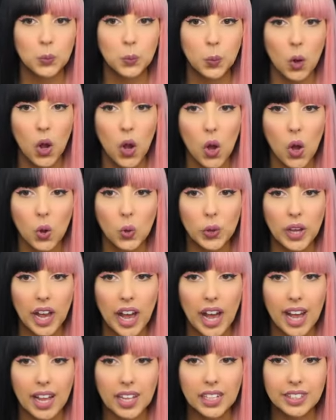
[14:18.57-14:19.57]
Whoa,
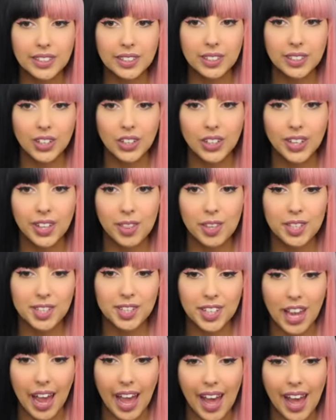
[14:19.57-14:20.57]
guys, look at the
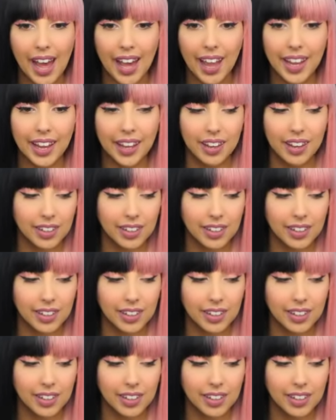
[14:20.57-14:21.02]
sky.